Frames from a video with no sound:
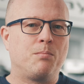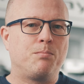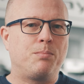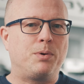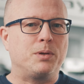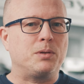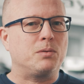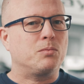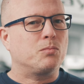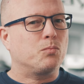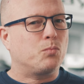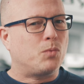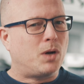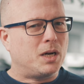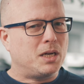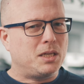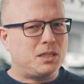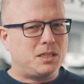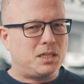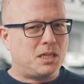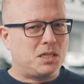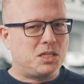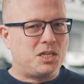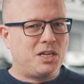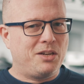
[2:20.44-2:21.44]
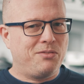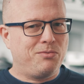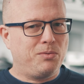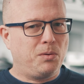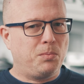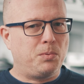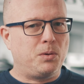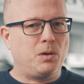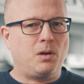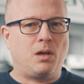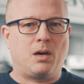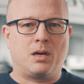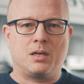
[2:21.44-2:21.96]
But what is
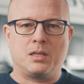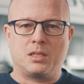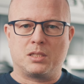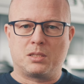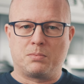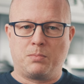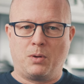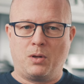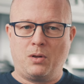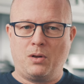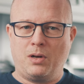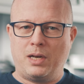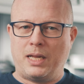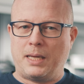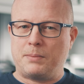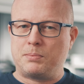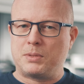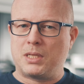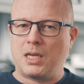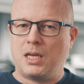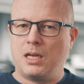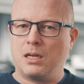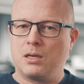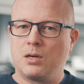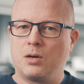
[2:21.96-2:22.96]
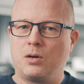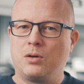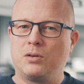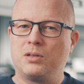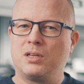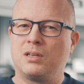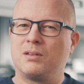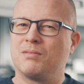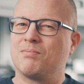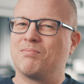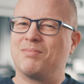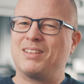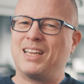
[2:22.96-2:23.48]
achievable on a small lab-scale
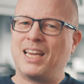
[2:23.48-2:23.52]
coater